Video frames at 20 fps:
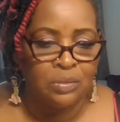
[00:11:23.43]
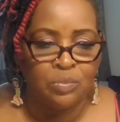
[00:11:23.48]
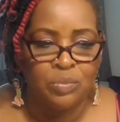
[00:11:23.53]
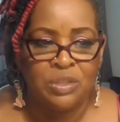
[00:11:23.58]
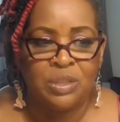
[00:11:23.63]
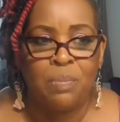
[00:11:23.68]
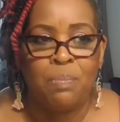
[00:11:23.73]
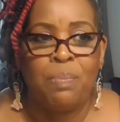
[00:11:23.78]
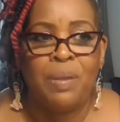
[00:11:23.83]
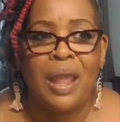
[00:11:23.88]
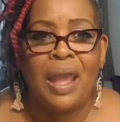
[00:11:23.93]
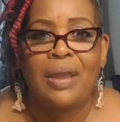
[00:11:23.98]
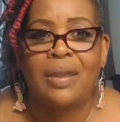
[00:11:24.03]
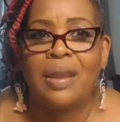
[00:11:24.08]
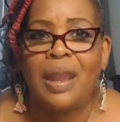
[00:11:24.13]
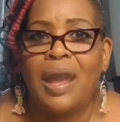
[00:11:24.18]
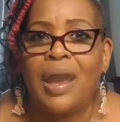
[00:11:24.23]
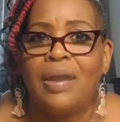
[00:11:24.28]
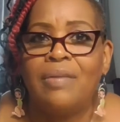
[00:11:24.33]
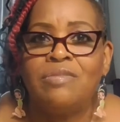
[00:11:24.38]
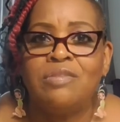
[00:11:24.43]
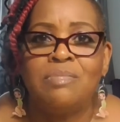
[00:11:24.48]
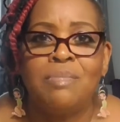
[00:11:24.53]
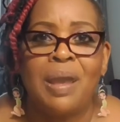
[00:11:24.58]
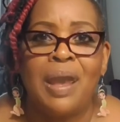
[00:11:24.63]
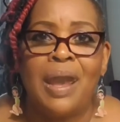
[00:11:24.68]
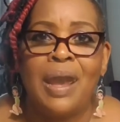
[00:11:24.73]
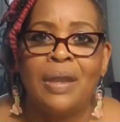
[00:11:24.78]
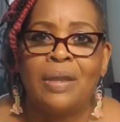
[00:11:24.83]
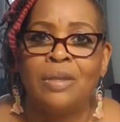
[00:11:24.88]
with the Black Lives
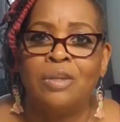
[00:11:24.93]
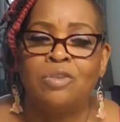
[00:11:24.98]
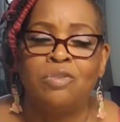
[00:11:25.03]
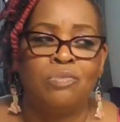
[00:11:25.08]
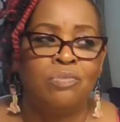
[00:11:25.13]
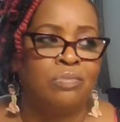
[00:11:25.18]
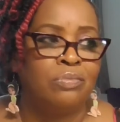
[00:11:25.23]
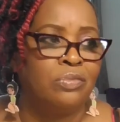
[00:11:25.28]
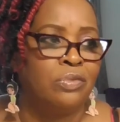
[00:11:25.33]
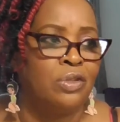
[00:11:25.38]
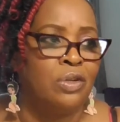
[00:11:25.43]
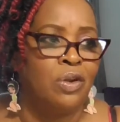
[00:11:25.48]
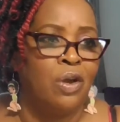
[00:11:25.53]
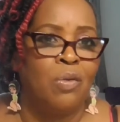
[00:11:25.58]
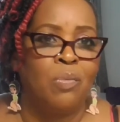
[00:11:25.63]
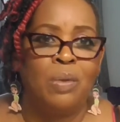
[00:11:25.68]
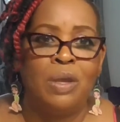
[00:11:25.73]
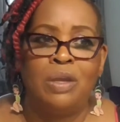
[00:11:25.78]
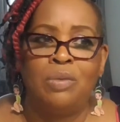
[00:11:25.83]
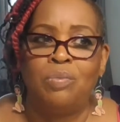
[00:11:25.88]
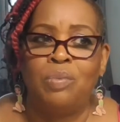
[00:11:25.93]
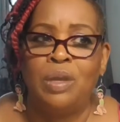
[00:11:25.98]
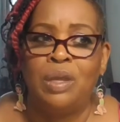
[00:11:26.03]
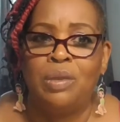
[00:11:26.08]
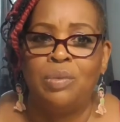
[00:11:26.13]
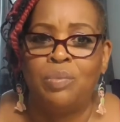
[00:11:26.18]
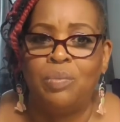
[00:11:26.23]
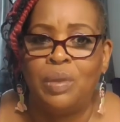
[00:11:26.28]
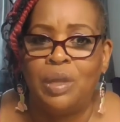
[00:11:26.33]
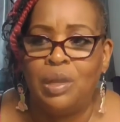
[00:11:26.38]
Matter, and you know, we
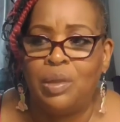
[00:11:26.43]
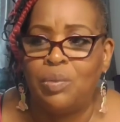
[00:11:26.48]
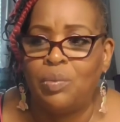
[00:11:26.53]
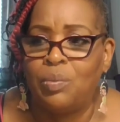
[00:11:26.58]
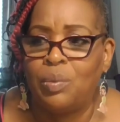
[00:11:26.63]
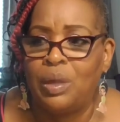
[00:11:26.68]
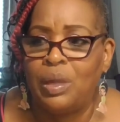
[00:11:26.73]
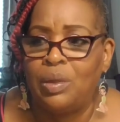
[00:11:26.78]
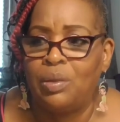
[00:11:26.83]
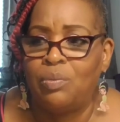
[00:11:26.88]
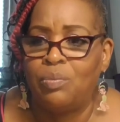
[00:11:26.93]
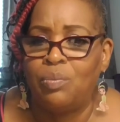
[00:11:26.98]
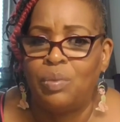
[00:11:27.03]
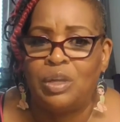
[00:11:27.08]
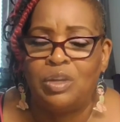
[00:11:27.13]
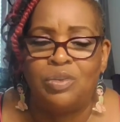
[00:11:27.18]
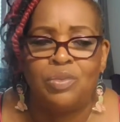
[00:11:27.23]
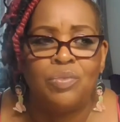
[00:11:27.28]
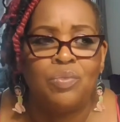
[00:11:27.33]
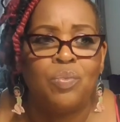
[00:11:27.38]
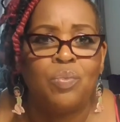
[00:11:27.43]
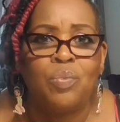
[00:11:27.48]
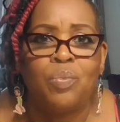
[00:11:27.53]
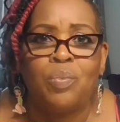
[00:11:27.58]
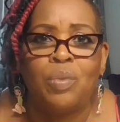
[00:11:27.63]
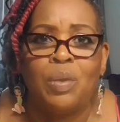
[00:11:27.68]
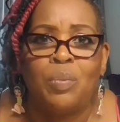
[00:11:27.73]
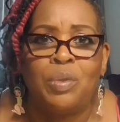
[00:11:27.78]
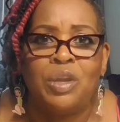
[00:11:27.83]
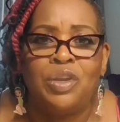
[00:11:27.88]
do
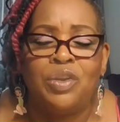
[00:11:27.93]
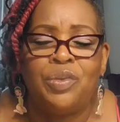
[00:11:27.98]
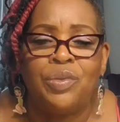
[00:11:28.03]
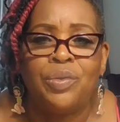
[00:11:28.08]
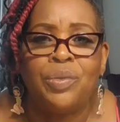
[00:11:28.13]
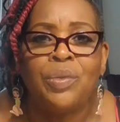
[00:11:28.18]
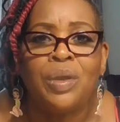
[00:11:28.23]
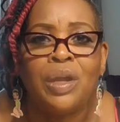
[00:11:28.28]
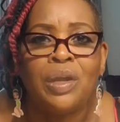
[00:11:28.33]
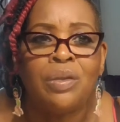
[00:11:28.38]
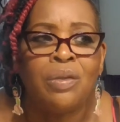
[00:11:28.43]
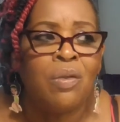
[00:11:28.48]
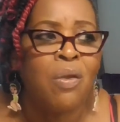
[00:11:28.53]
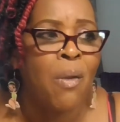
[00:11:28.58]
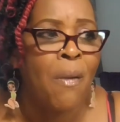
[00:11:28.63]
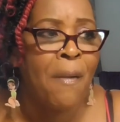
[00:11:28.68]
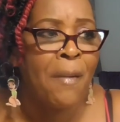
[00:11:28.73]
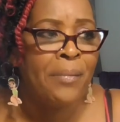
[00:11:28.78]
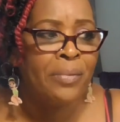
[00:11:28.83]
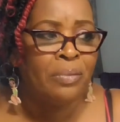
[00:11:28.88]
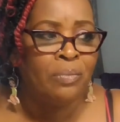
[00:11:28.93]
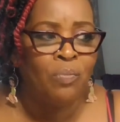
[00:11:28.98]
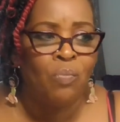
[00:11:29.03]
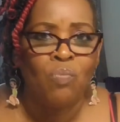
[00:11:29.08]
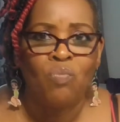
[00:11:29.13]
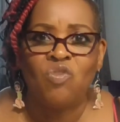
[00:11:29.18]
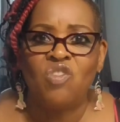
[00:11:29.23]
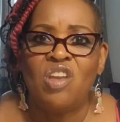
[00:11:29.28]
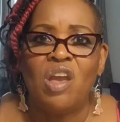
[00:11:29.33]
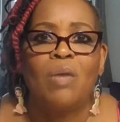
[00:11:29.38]
what we do, and
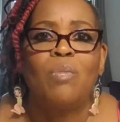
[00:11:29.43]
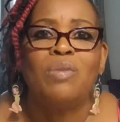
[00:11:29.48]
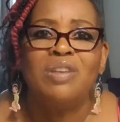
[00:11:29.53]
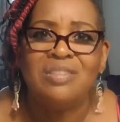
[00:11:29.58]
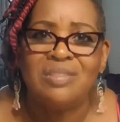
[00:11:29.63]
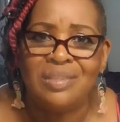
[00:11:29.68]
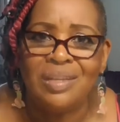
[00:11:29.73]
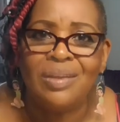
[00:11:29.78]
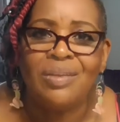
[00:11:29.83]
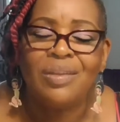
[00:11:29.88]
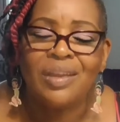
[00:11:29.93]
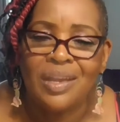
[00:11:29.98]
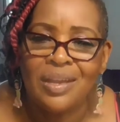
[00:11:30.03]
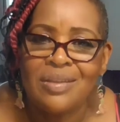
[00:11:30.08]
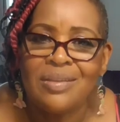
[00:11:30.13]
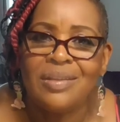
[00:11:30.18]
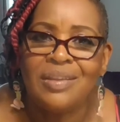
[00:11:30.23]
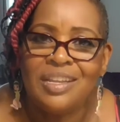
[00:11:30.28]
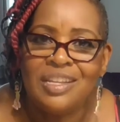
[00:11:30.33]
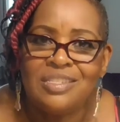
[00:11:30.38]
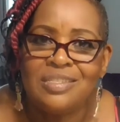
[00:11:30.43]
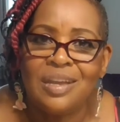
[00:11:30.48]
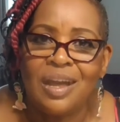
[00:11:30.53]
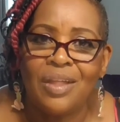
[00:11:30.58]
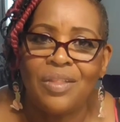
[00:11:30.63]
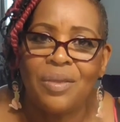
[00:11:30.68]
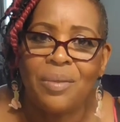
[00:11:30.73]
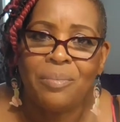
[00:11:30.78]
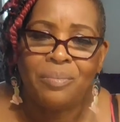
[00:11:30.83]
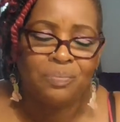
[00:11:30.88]
yet we still killing each
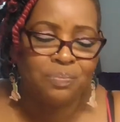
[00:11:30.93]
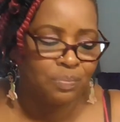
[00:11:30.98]
other.